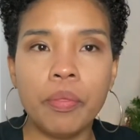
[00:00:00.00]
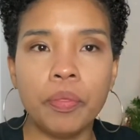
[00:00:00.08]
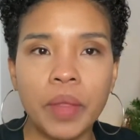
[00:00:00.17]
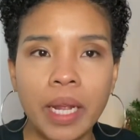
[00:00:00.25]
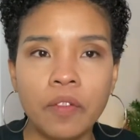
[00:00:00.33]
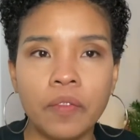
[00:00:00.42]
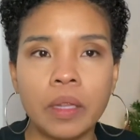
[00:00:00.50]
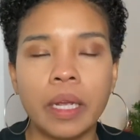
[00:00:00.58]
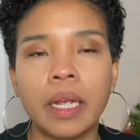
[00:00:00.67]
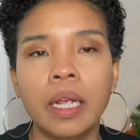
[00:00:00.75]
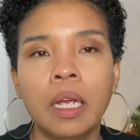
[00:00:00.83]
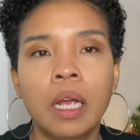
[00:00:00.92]

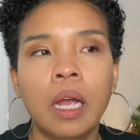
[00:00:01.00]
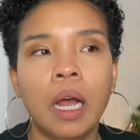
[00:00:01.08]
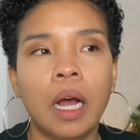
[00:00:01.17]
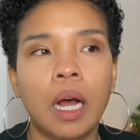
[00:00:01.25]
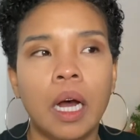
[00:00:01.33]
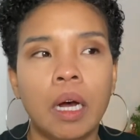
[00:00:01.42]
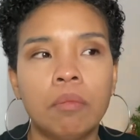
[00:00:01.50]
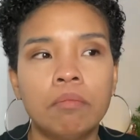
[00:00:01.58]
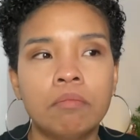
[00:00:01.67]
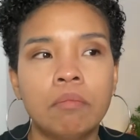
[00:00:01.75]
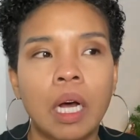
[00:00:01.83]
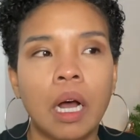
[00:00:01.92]
Thankfully, a